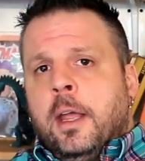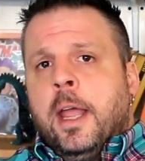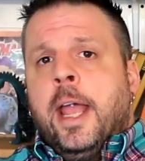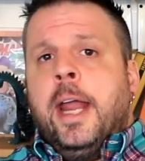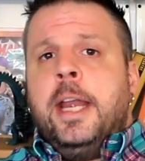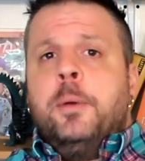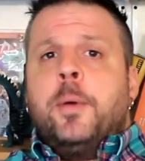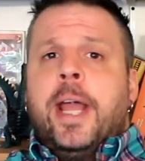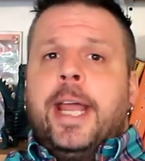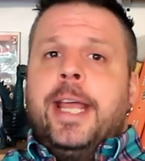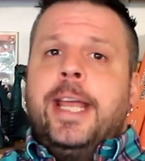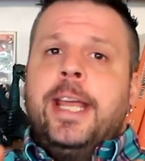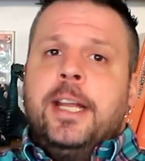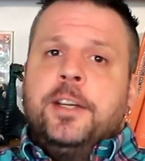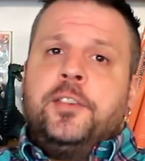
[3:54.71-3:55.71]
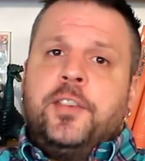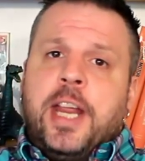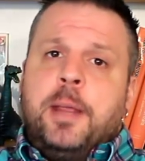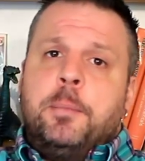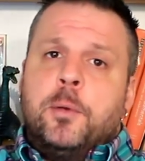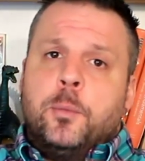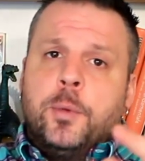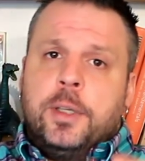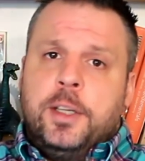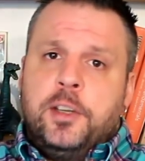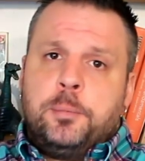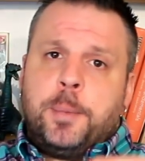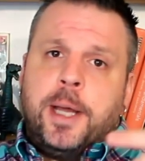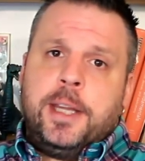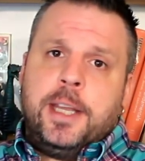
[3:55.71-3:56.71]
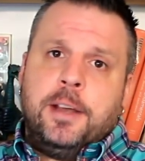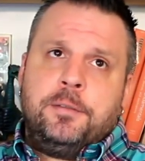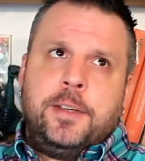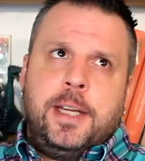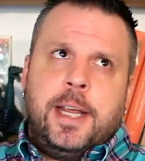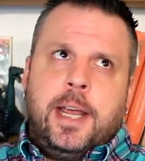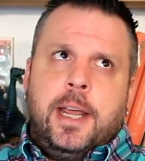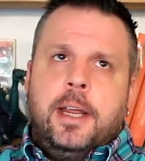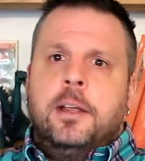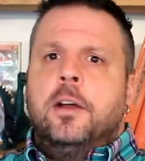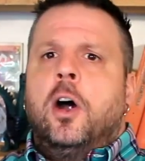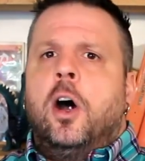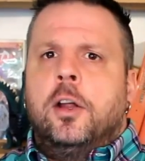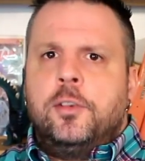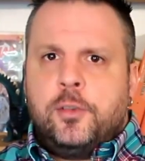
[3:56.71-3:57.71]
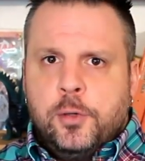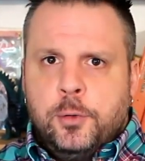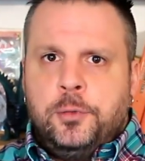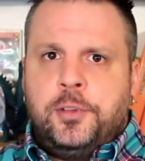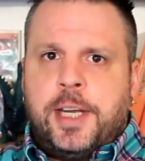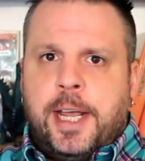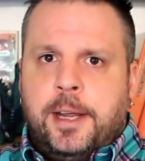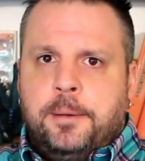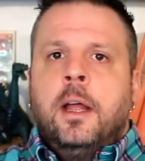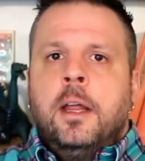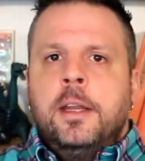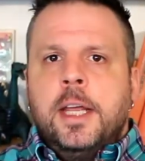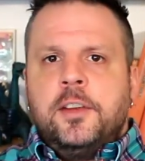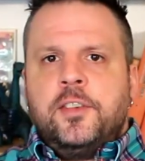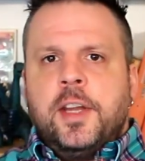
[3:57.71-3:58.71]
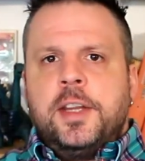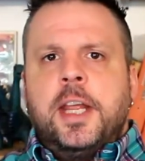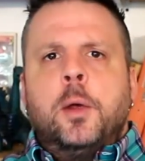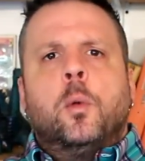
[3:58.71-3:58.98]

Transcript: Anyway, in a statement released by the FDA on Tuesday, they said they